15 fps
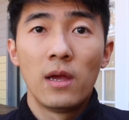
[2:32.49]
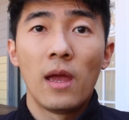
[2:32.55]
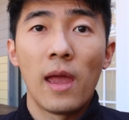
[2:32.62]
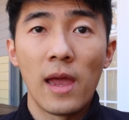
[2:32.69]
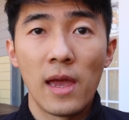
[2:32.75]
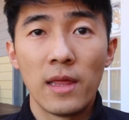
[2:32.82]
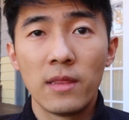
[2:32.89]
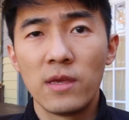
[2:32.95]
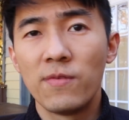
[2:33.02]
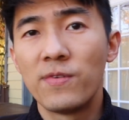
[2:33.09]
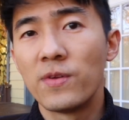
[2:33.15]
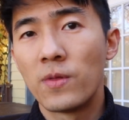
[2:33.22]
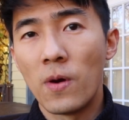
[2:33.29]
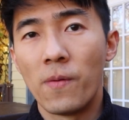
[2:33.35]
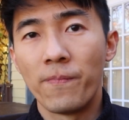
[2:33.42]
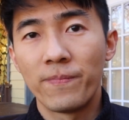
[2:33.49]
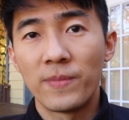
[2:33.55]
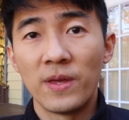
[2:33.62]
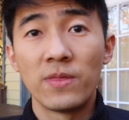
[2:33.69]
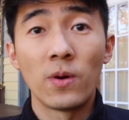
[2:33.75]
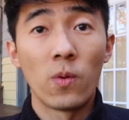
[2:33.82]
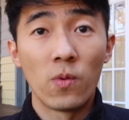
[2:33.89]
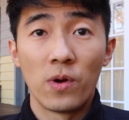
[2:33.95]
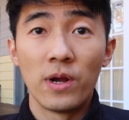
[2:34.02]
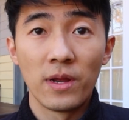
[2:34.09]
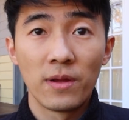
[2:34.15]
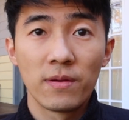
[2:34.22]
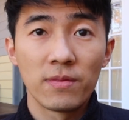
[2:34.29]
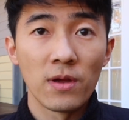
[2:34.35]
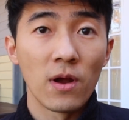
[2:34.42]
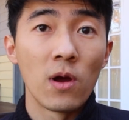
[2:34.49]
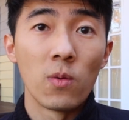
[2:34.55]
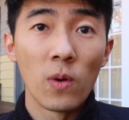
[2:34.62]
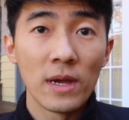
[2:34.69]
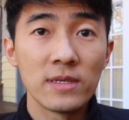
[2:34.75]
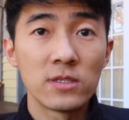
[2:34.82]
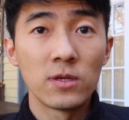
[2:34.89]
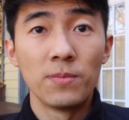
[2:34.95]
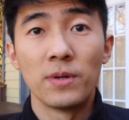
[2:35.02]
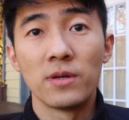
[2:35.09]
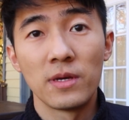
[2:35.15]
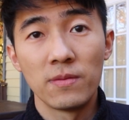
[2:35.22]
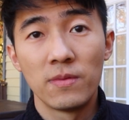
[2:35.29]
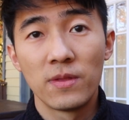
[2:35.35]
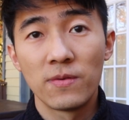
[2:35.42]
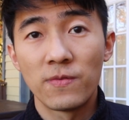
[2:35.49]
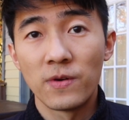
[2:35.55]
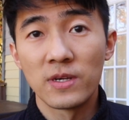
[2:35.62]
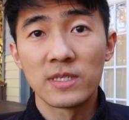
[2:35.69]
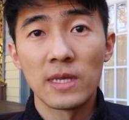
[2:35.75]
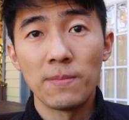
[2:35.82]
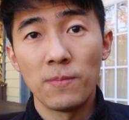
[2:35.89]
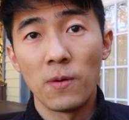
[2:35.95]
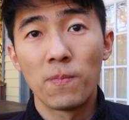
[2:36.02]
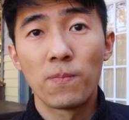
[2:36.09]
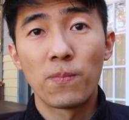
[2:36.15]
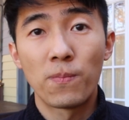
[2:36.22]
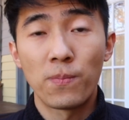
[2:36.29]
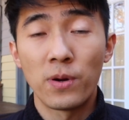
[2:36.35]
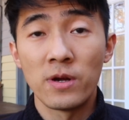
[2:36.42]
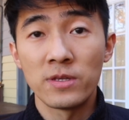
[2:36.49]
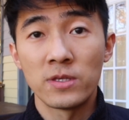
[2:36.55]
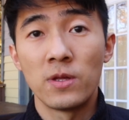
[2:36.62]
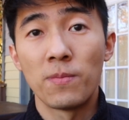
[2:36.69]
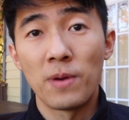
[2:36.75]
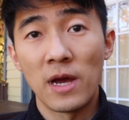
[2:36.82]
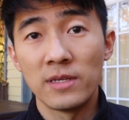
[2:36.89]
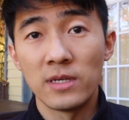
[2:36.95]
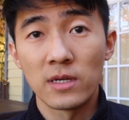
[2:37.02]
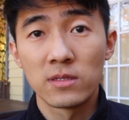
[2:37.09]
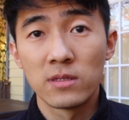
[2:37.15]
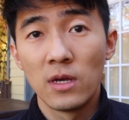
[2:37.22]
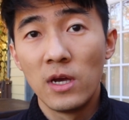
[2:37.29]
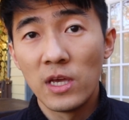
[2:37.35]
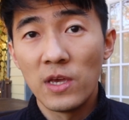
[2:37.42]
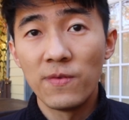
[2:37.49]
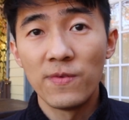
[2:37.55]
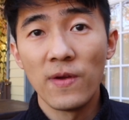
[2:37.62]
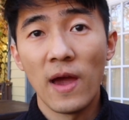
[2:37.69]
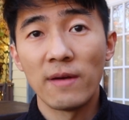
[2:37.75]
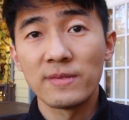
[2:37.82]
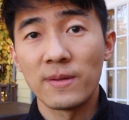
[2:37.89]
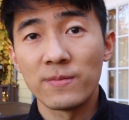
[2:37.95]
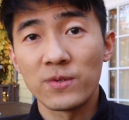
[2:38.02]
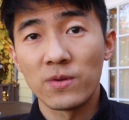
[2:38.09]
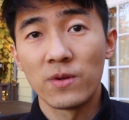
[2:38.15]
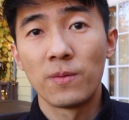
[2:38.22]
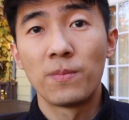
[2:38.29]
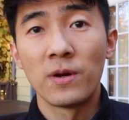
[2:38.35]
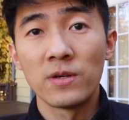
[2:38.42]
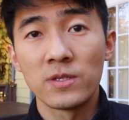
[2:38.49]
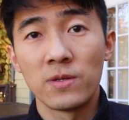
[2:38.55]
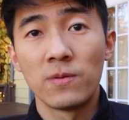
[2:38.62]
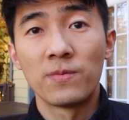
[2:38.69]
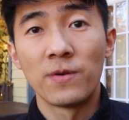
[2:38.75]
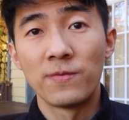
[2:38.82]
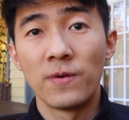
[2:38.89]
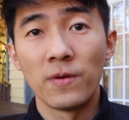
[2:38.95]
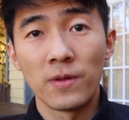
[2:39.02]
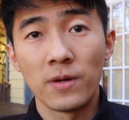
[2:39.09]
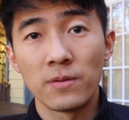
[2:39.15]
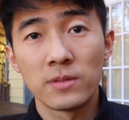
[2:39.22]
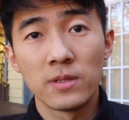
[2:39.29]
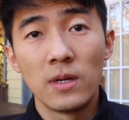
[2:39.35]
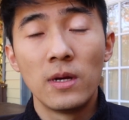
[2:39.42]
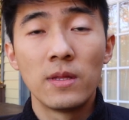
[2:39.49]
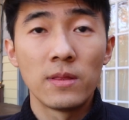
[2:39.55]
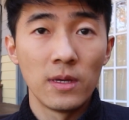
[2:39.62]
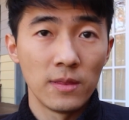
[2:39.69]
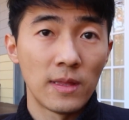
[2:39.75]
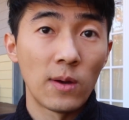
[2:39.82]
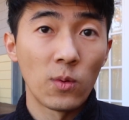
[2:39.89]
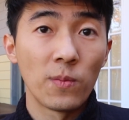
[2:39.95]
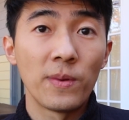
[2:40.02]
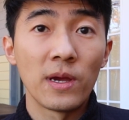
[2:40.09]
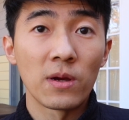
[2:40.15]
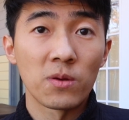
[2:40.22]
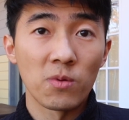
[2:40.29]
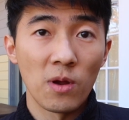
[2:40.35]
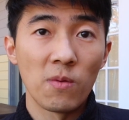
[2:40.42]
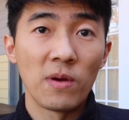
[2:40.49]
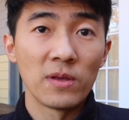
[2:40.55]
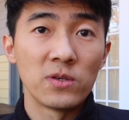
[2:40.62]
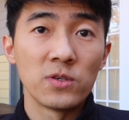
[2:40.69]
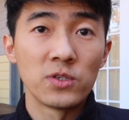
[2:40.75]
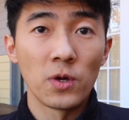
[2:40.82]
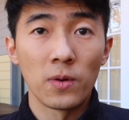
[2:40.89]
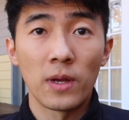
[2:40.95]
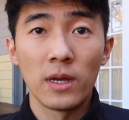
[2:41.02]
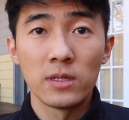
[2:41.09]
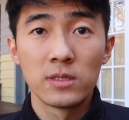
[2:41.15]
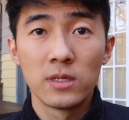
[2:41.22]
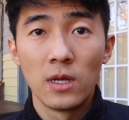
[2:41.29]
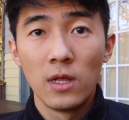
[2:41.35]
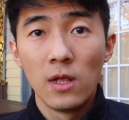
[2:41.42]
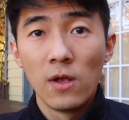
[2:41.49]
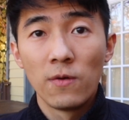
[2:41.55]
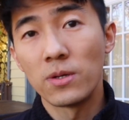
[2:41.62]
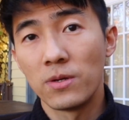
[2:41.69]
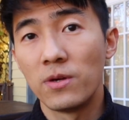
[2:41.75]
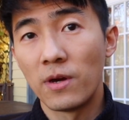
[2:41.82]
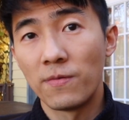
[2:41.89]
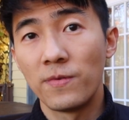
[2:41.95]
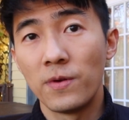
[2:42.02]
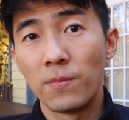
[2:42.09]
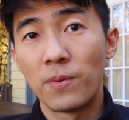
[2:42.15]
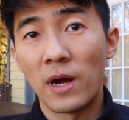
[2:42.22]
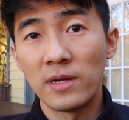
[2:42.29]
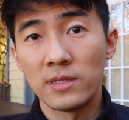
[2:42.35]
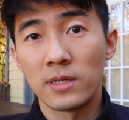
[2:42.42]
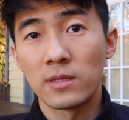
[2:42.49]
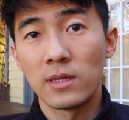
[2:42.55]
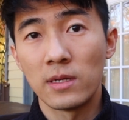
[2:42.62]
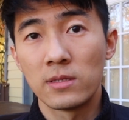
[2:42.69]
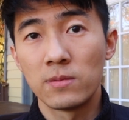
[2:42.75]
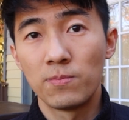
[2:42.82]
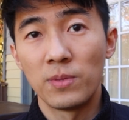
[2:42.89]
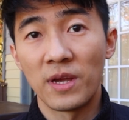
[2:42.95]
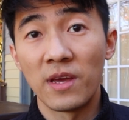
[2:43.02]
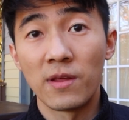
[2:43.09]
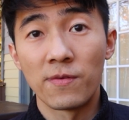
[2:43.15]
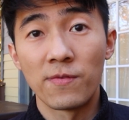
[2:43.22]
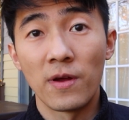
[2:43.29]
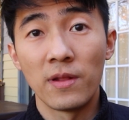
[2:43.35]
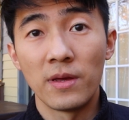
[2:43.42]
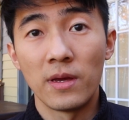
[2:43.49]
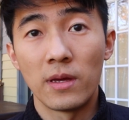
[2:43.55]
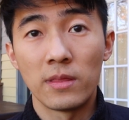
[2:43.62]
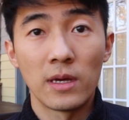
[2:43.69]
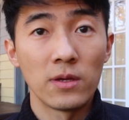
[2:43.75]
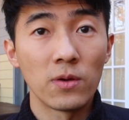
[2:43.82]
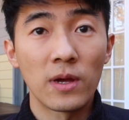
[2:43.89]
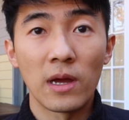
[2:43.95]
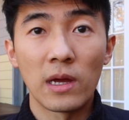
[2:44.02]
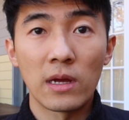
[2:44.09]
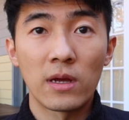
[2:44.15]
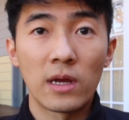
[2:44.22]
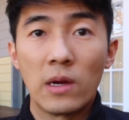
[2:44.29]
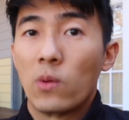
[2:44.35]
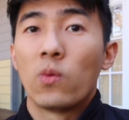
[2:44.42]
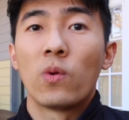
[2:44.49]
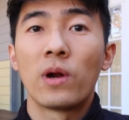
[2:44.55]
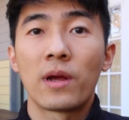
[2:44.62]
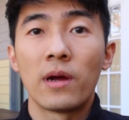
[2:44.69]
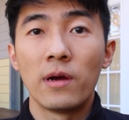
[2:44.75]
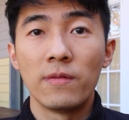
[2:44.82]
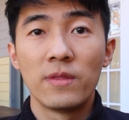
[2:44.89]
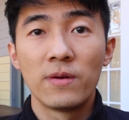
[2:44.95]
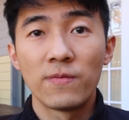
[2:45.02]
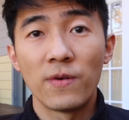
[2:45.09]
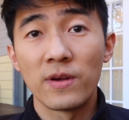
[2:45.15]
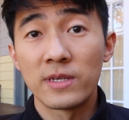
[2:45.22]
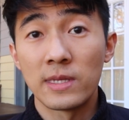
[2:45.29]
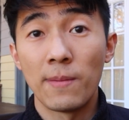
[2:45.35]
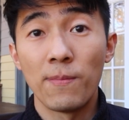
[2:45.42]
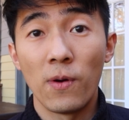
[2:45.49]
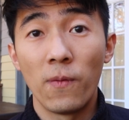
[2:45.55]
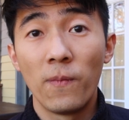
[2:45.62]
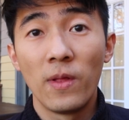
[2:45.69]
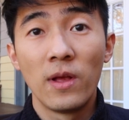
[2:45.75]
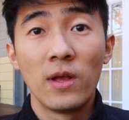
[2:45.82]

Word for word: And if you don't, then don't worry. There are ways to build it. For example, personal projects. If you have some sort of personal portfolios, then that would be a great way to showcase. Show you a few projects that's beginner friendly and that you can get work on. For example,